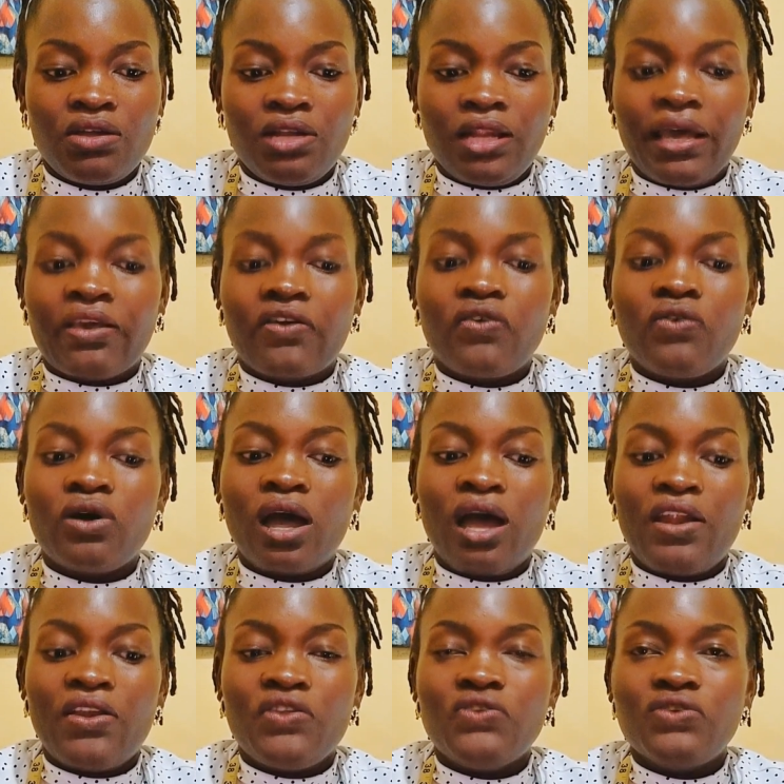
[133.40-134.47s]
Like you
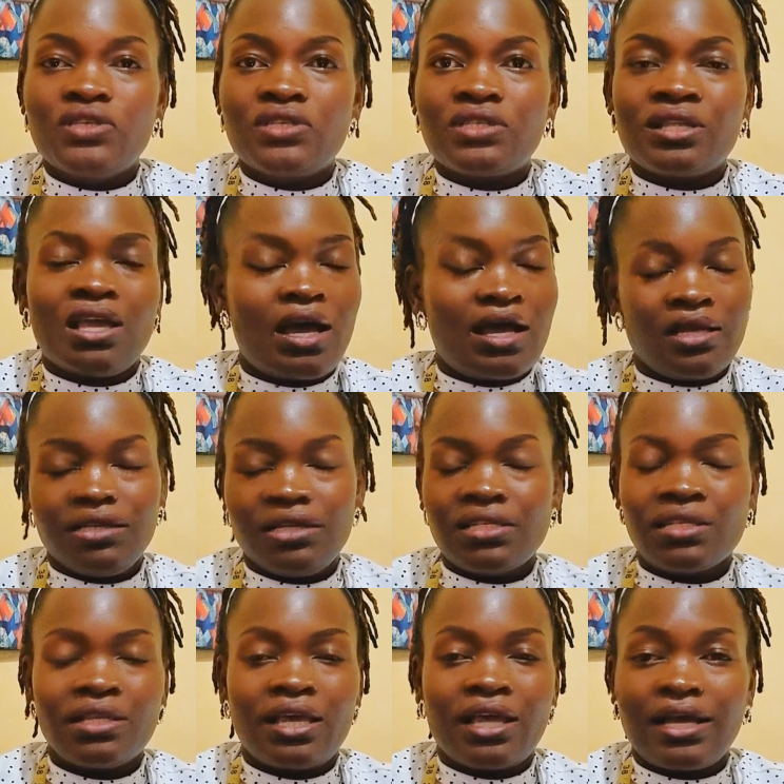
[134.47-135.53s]
can use,
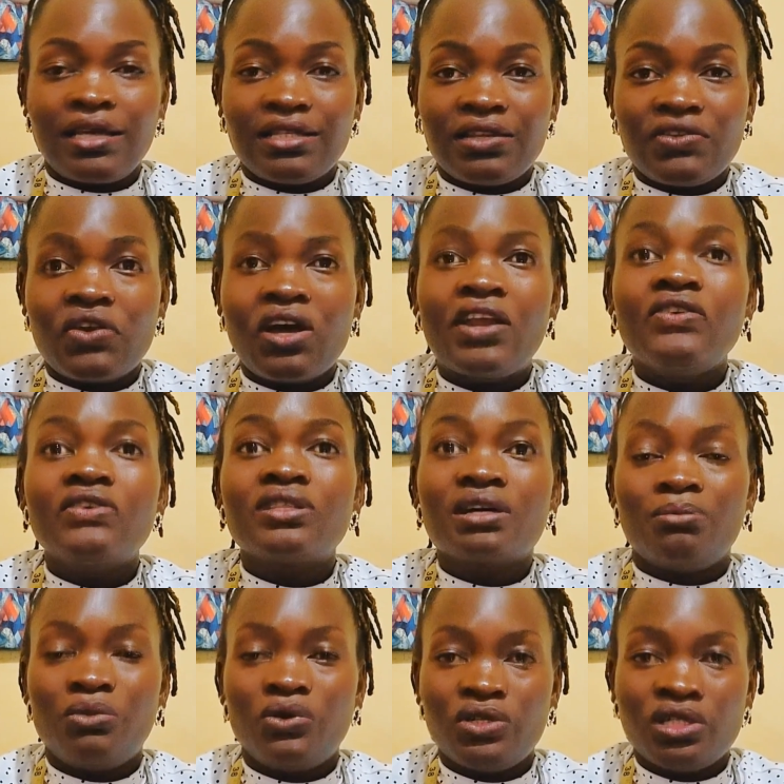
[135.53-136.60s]
just like I said, you can use a
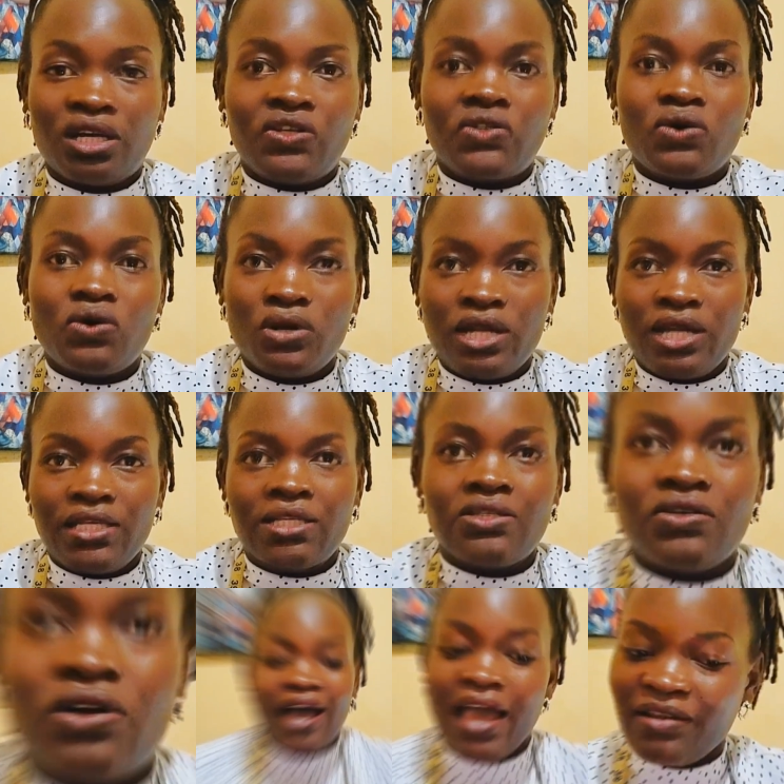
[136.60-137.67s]
motor on
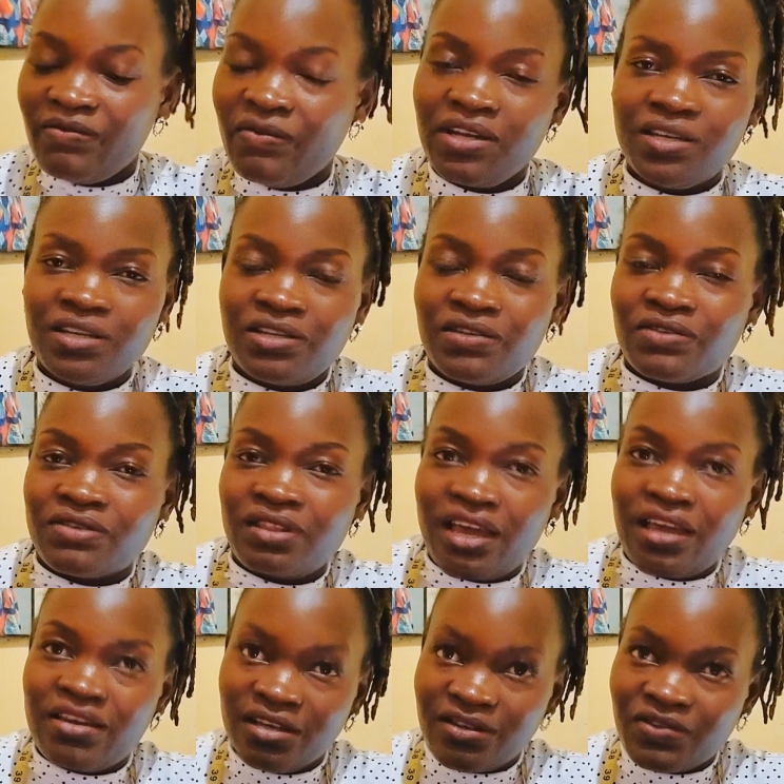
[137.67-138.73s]
it. Advantages of the
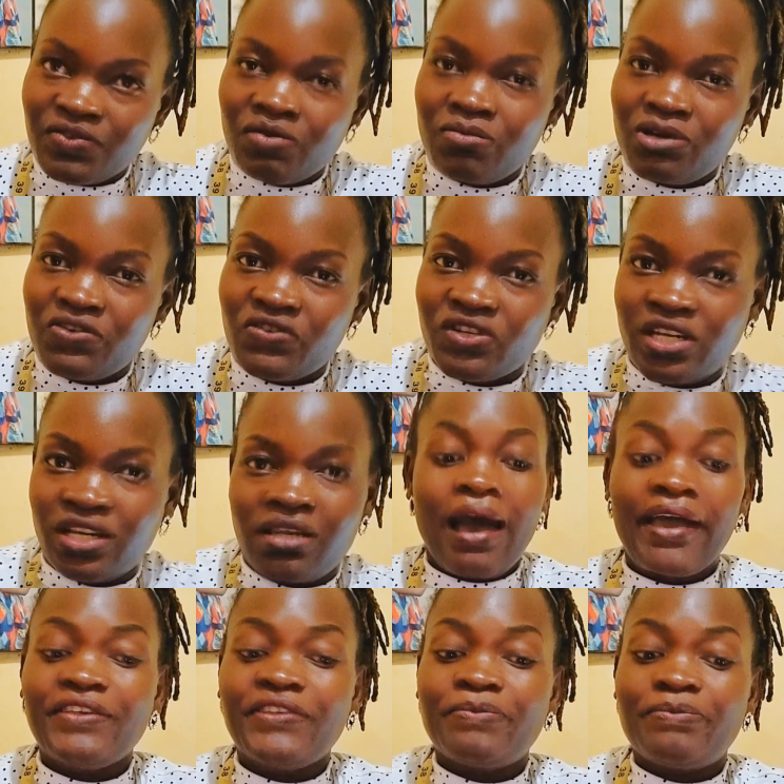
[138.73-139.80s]
industrial machine:
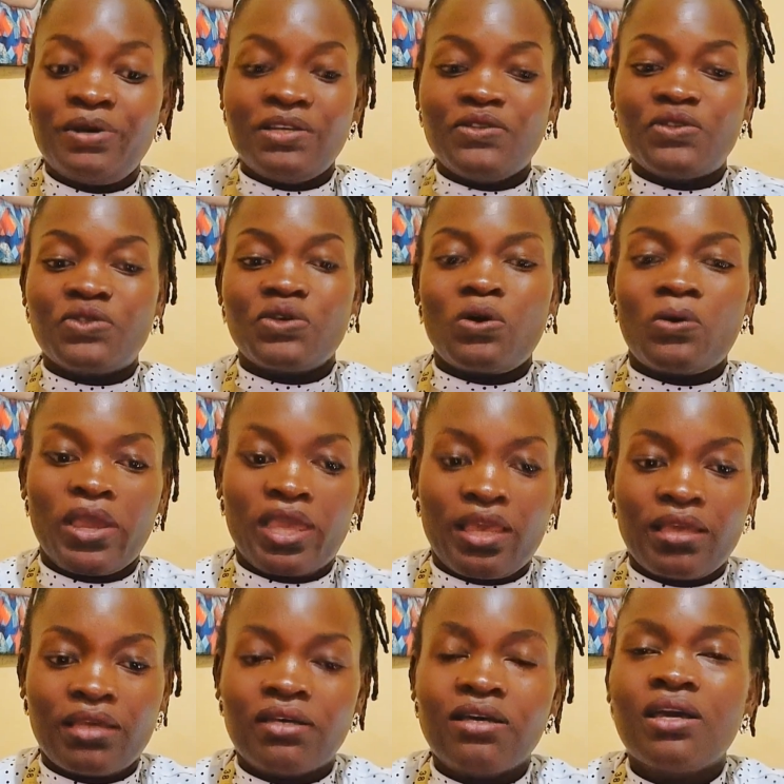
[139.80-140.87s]
high speed
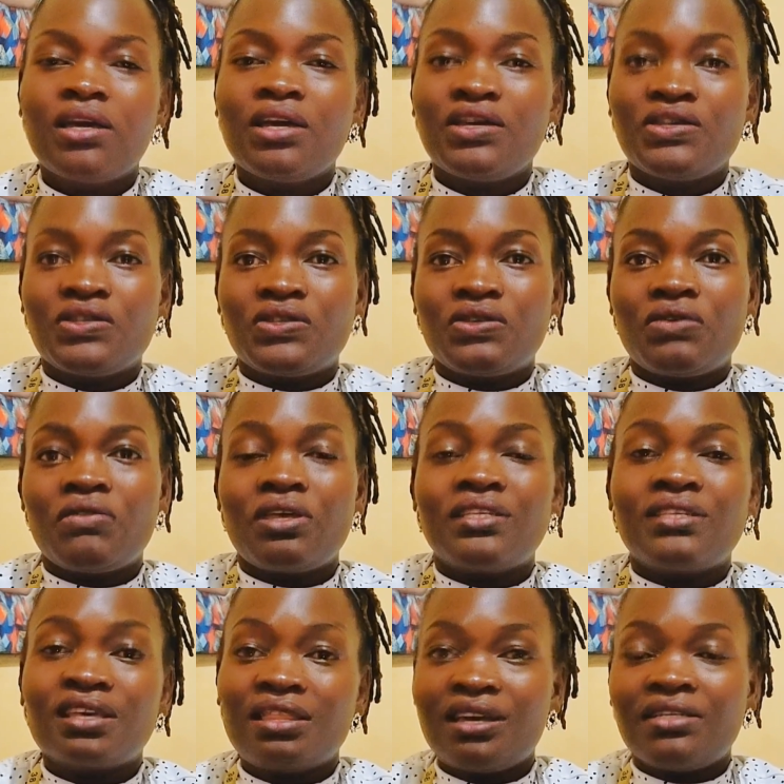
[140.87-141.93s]
sewing. So they
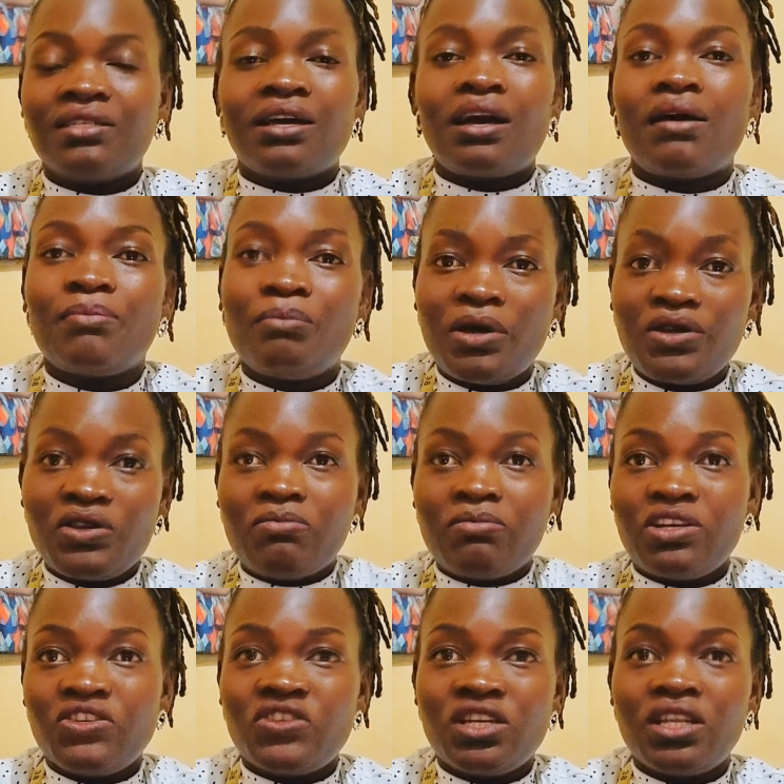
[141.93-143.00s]
say that a manual
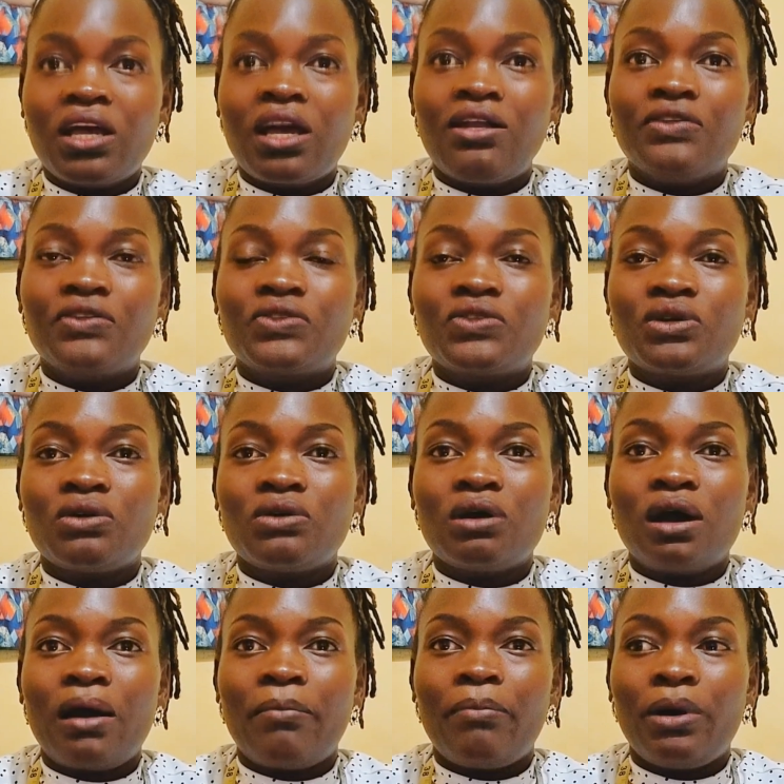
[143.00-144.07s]
machine can sew
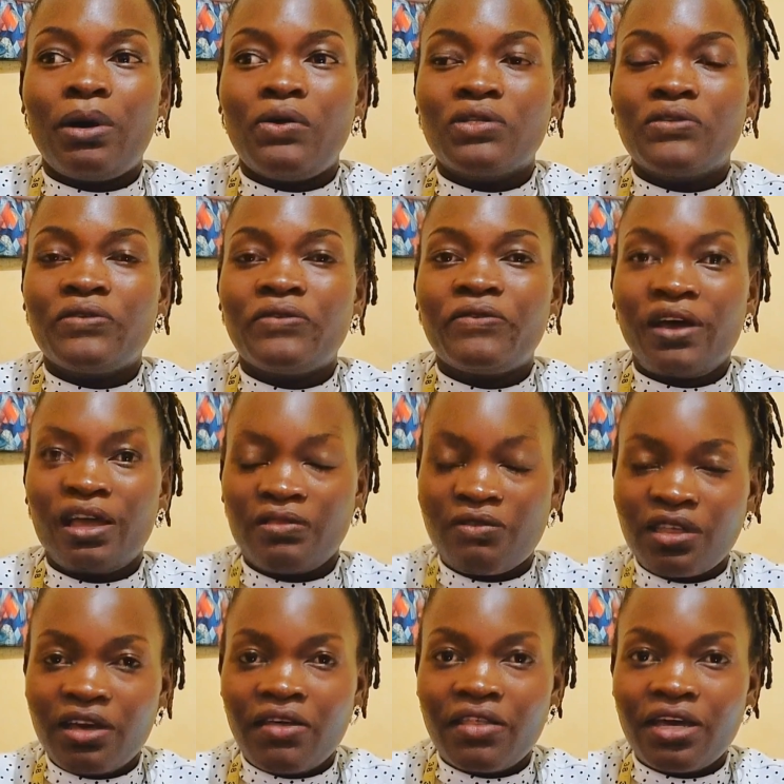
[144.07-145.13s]
about
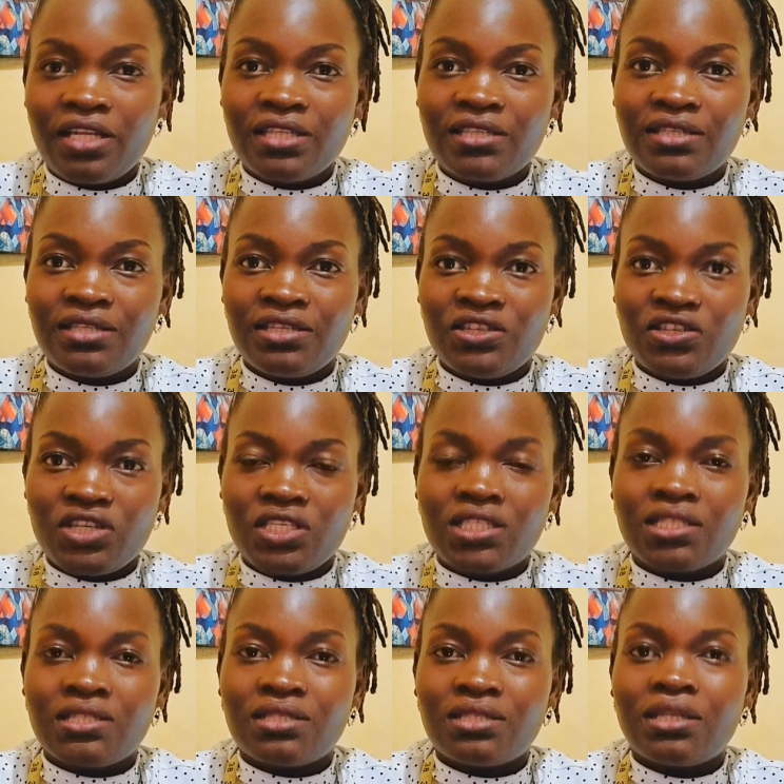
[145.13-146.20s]
5,000
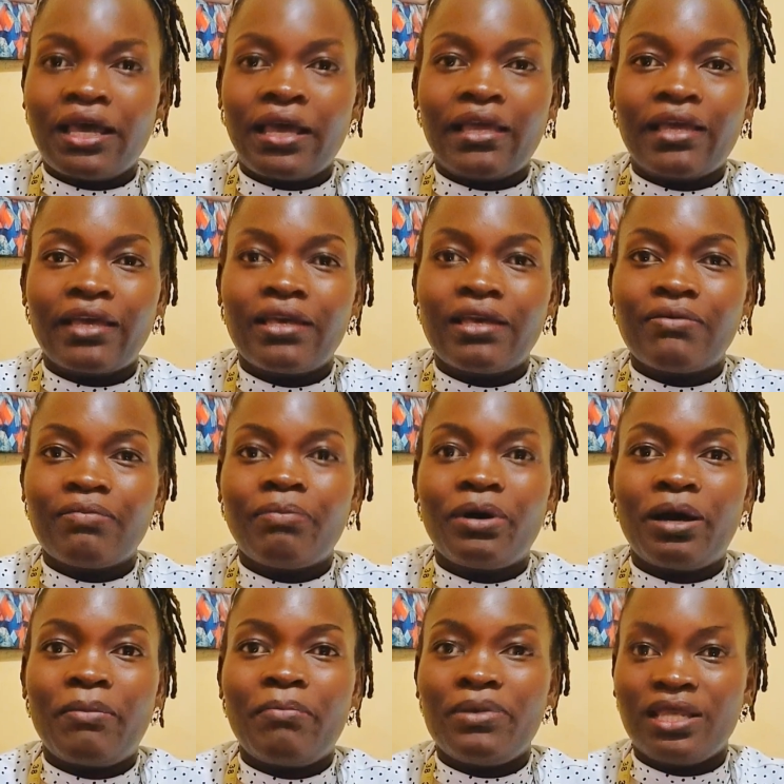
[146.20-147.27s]
stitches like
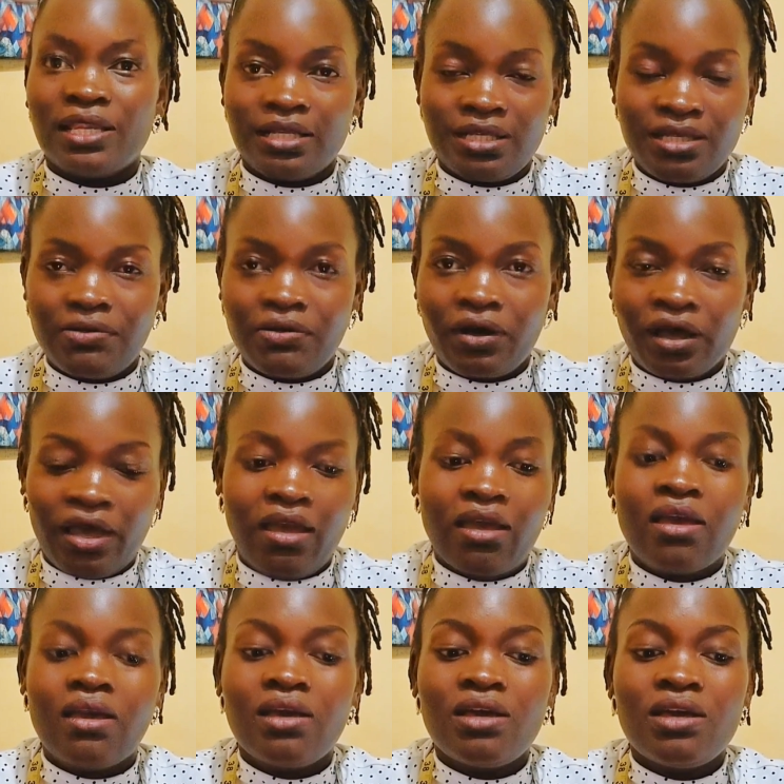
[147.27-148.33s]
per minute,
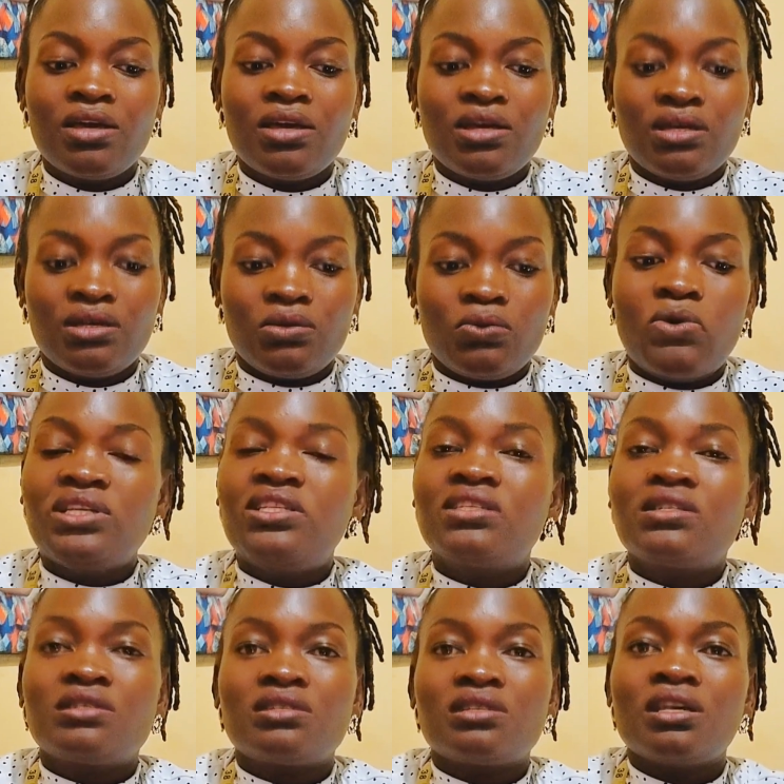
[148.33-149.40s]
okay,
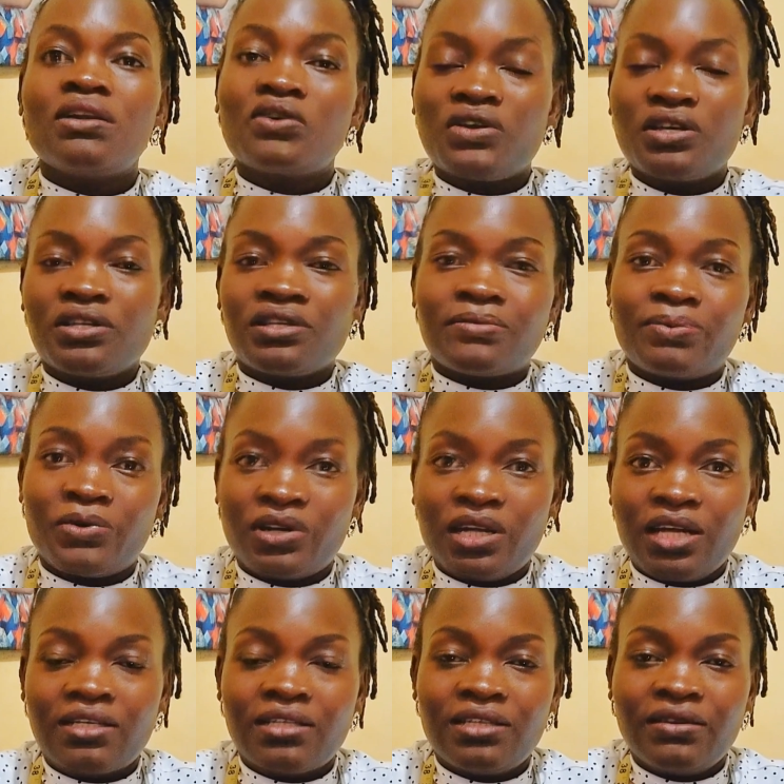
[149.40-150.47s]
which increases
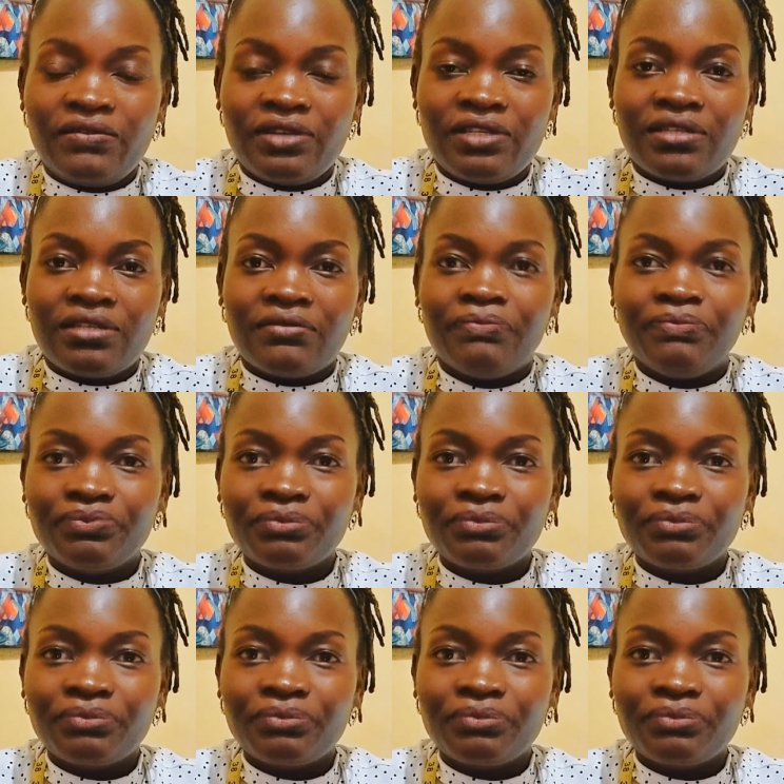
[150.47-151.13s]
productivity.